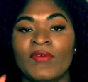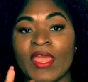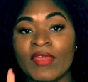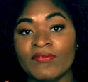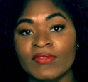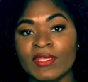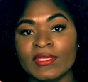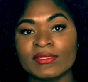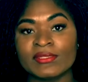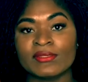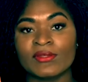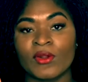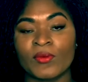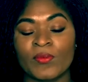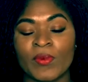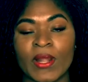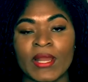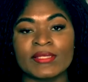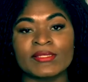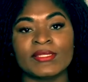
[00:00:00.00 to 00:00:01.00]
Five things
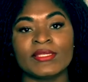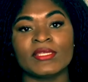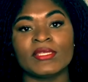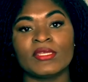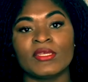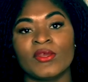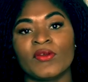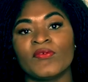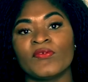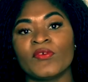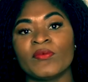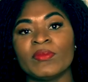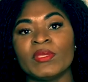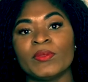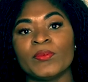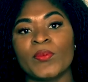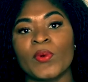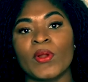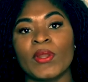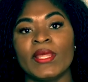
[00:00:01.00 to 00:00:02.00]
surprising here for
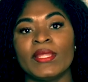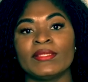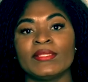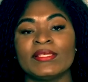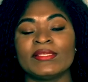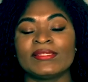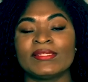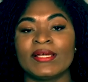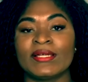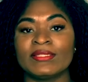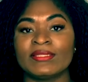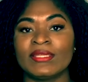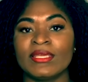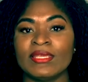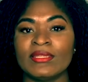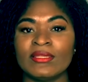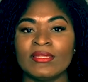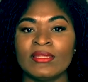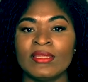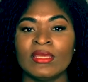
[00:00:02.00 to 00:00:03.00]
me in Poland is that
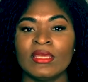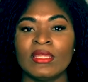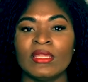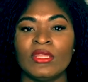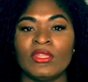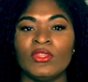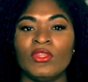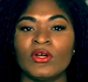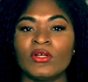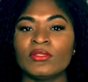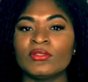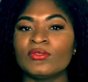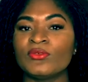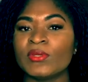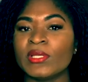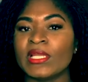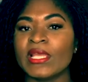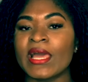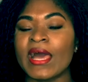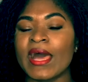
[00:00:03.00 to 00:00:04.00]
they don't
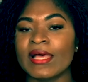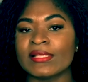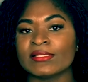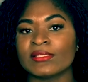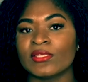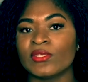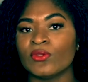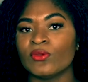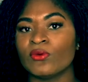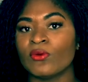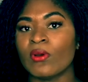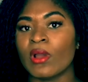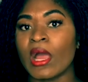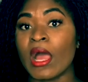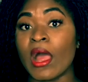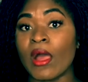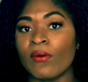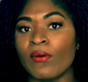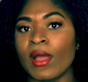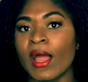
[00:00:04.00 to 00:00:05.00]
really ask you
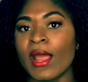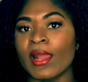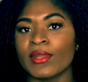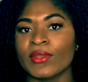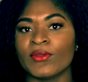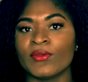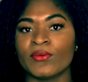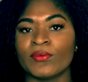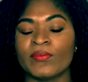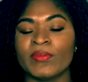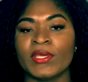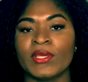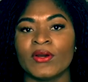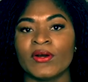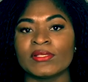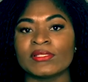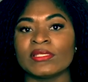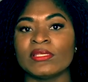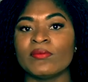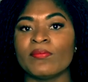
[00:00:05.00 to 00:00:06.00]
how are you,
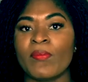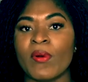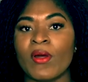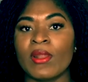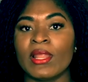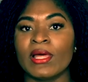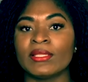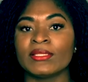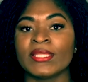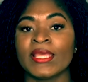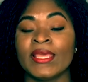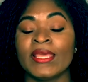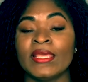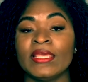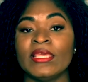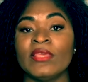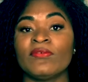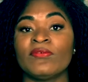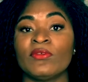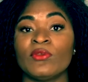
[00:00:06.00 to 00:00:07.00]
because in Poland,
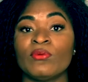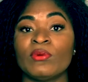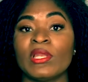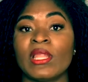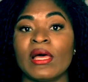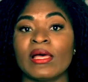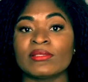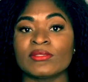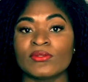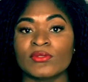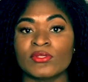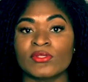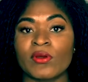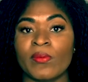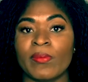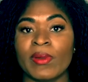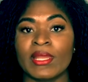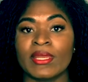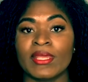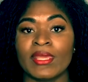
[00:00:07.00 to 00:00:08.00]
if you will ask to
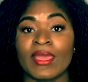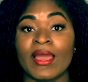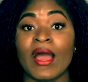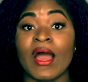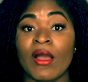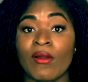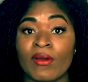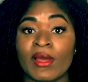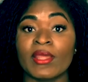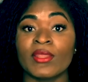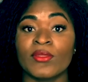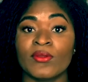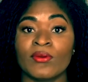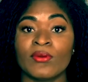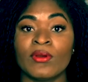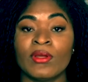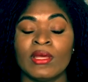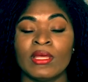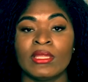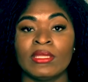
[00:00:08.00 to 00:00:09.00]
somebody how are
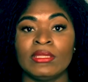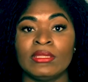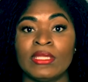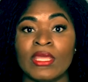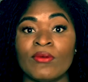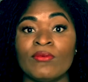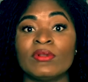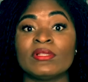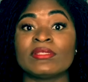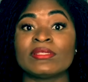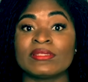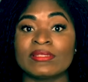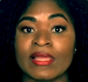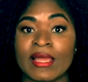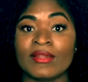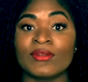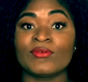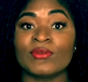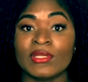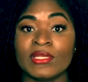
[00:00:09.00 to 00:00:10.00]
you, they will
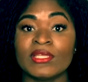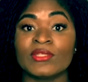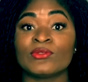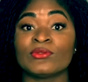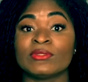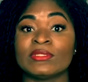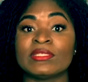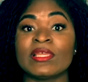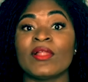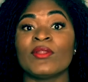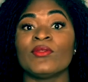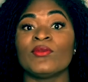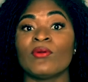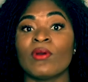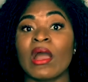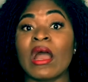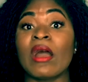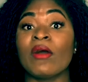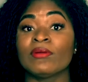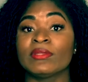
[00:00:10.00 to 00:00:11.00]
start really to tell
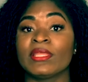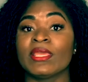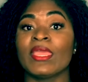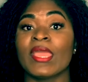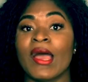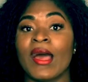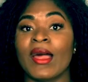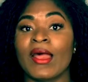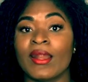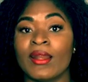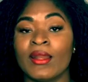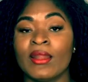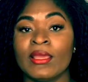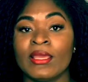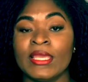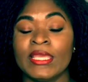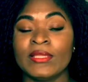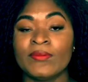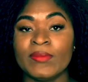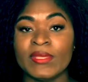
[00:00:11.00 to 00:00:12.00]
you how they are.
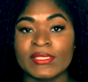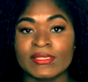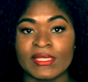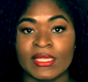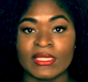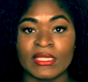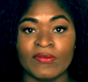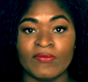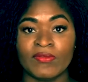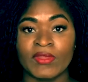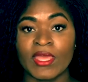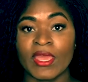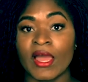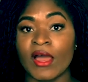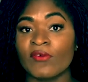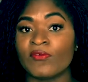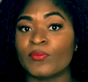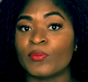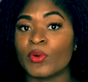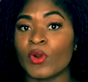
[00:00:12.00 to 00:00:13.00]
It means that if they
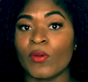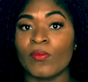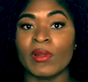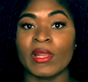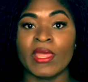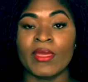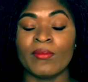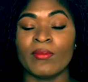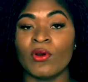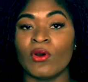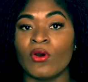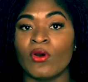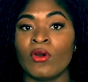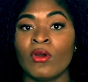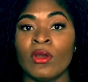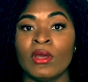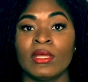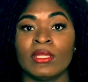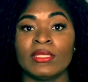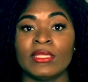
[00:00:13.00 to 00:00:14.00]
have problem
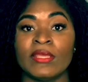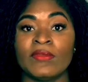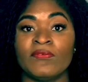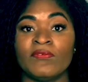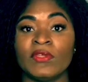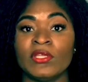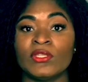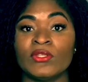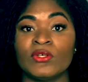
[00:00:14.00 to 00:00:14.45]
or they feel